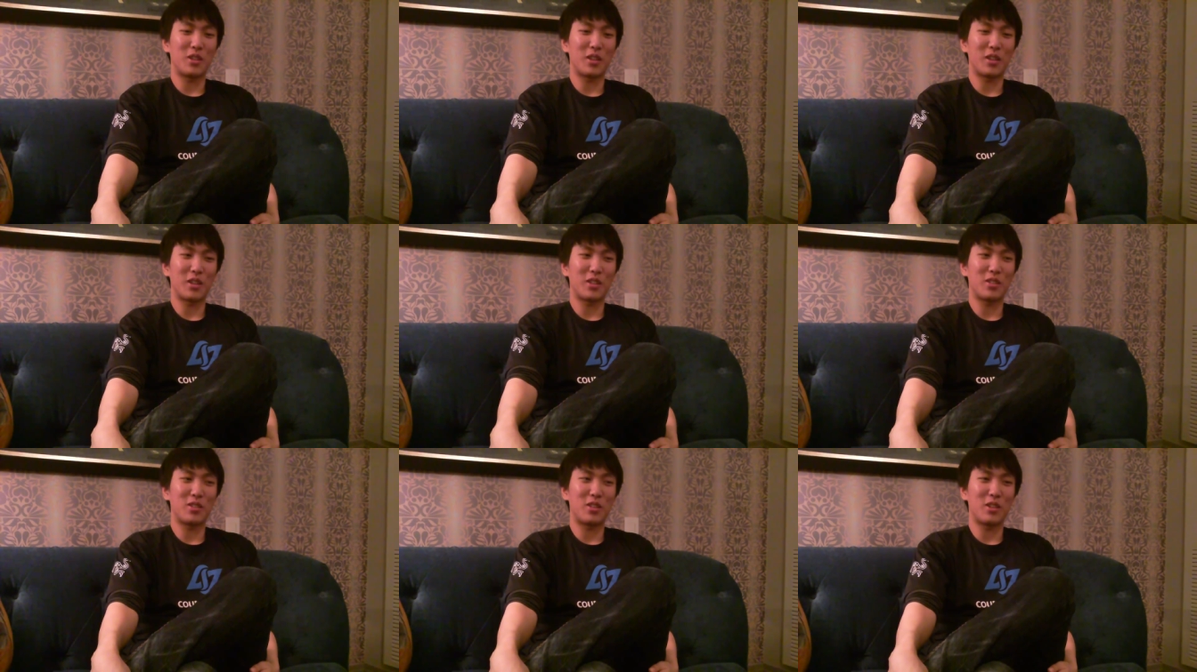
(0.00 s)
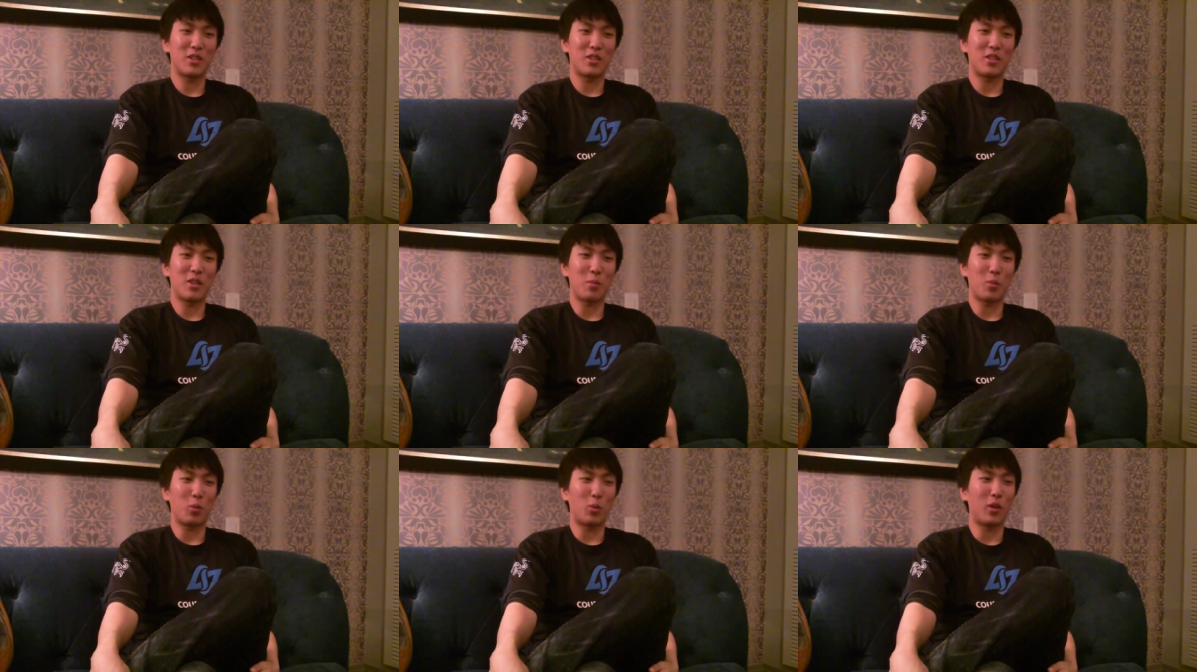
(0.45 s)
against
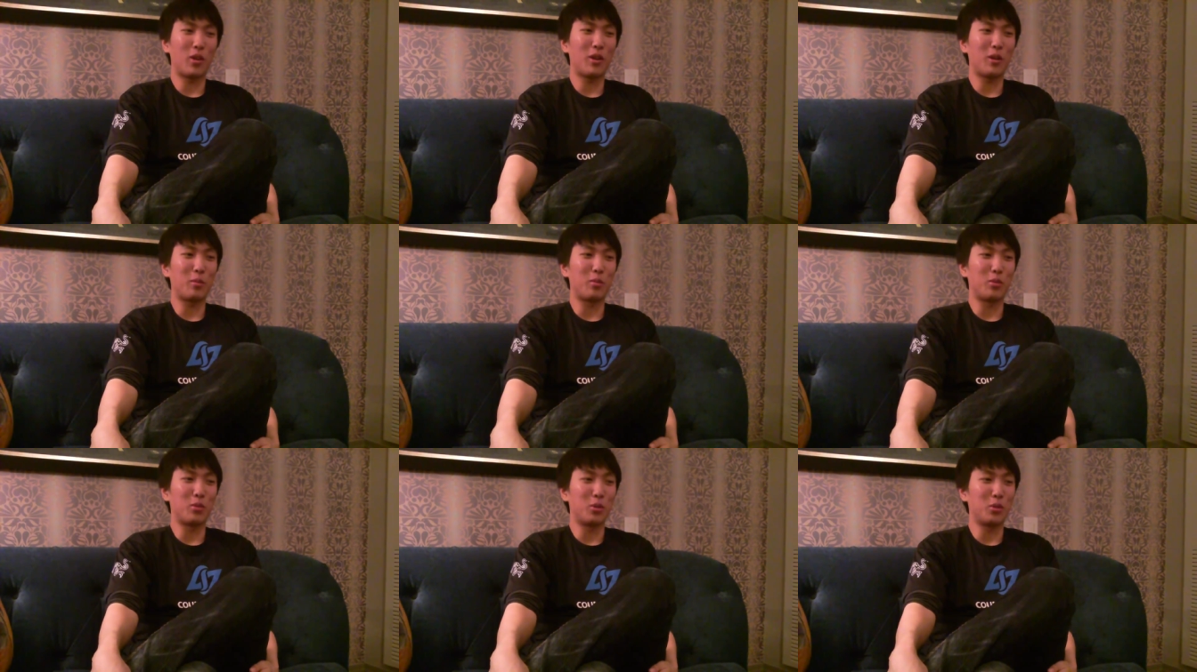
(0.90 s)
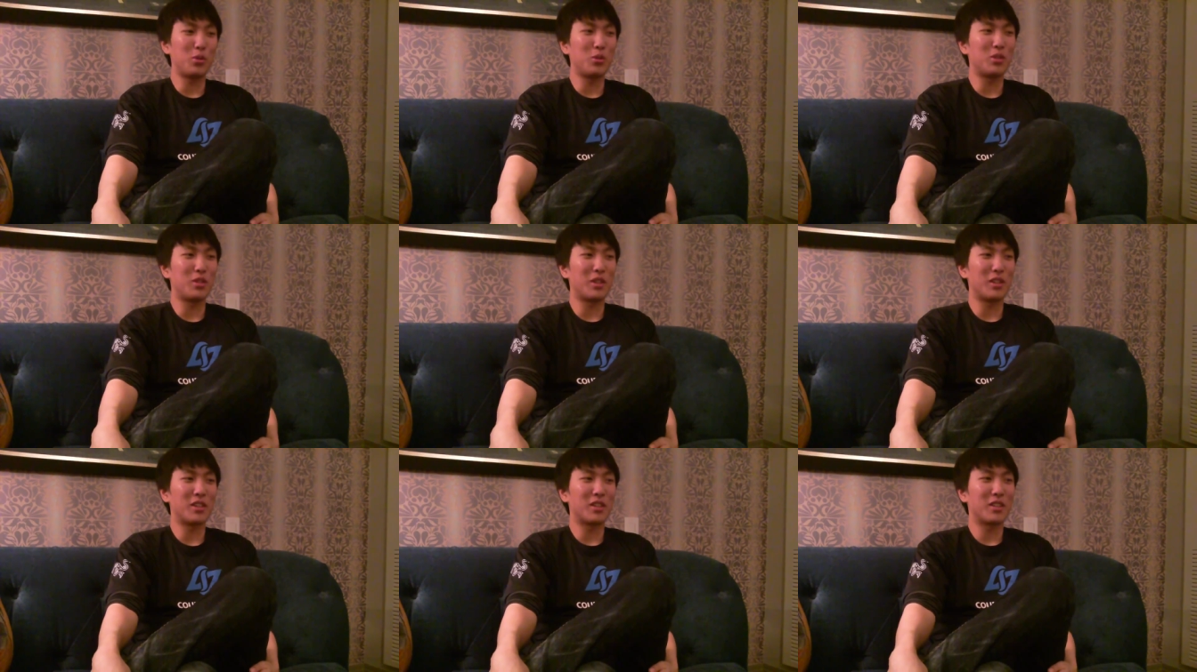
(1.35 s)
TSM, and we ended up
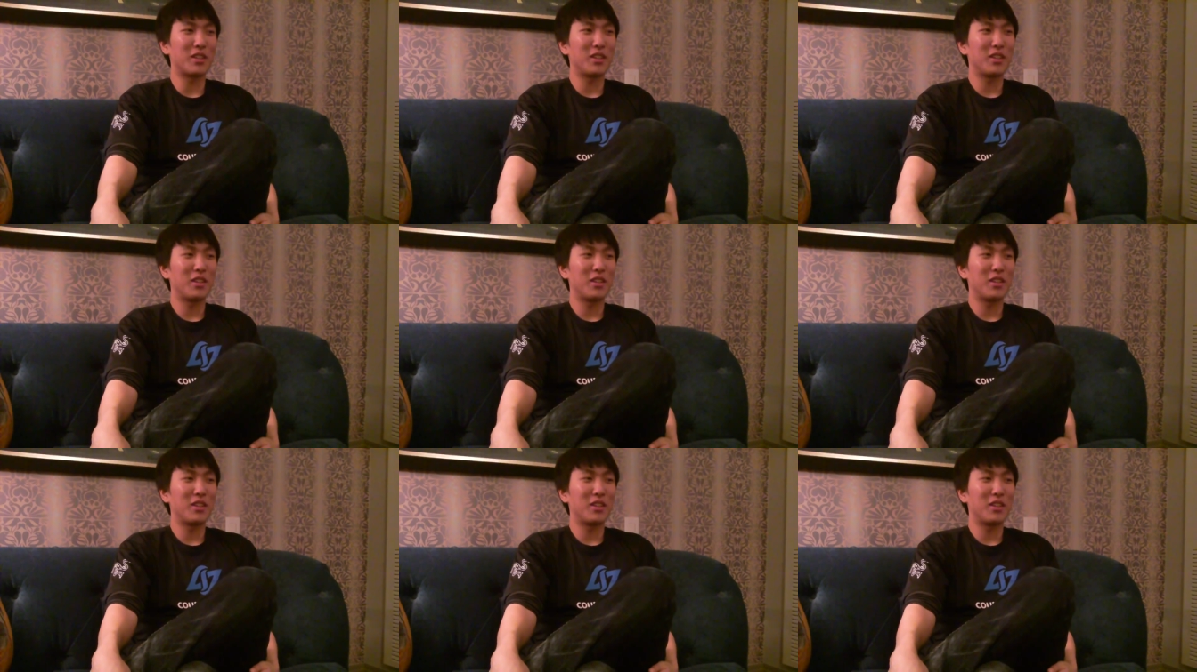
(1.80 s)
losing.